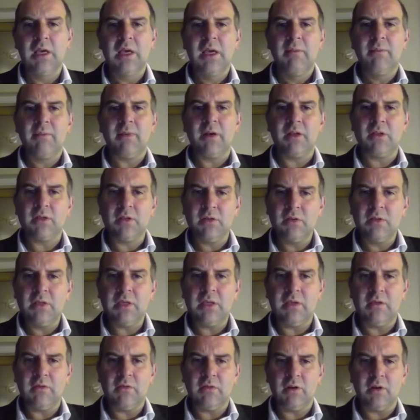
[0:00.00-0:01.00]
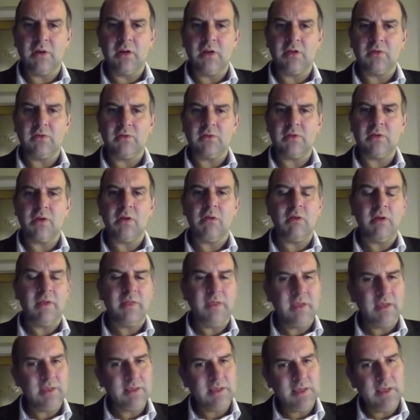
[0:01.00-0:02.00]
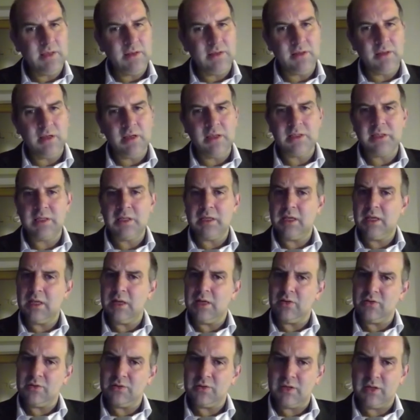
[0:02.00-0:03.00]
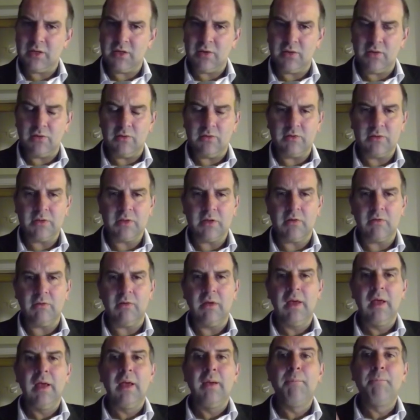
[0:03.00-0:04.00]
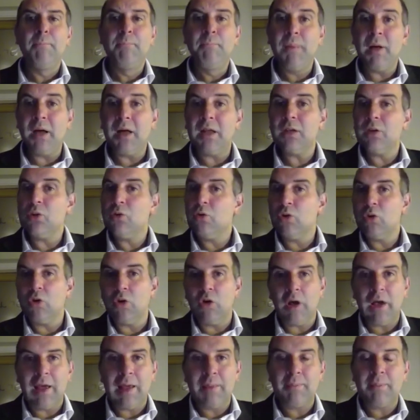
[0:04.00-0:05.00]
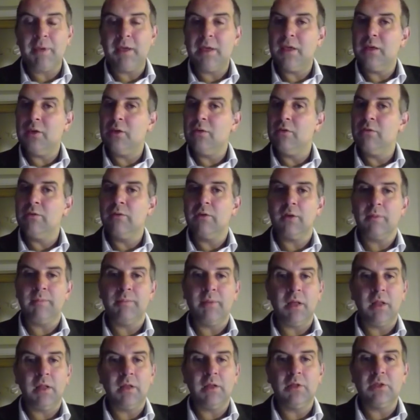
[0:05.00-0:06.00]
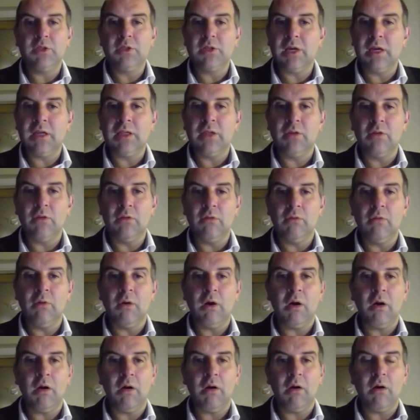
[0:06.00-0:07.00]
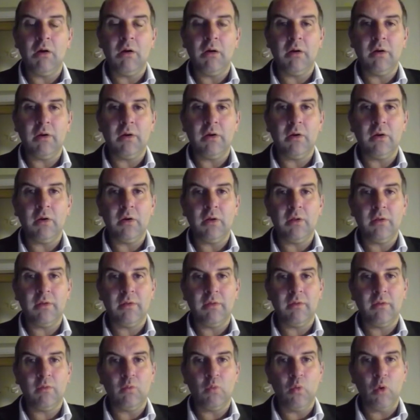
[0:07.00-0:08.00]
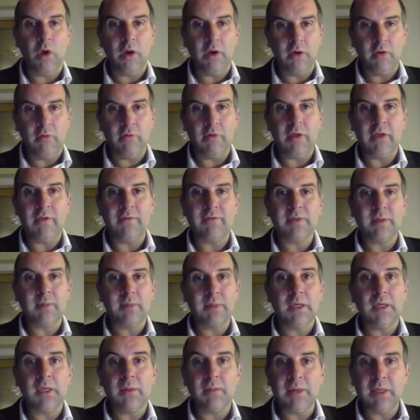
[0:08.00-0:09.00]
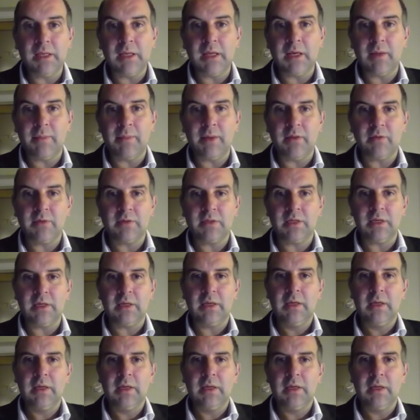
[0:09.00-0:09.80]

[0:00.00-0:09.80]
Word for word: But I do think you've got a nice result. I think it's healed nicely and it looks like a good result. But you're not happy, you've got a bulge and you are wondering if something can be done about it.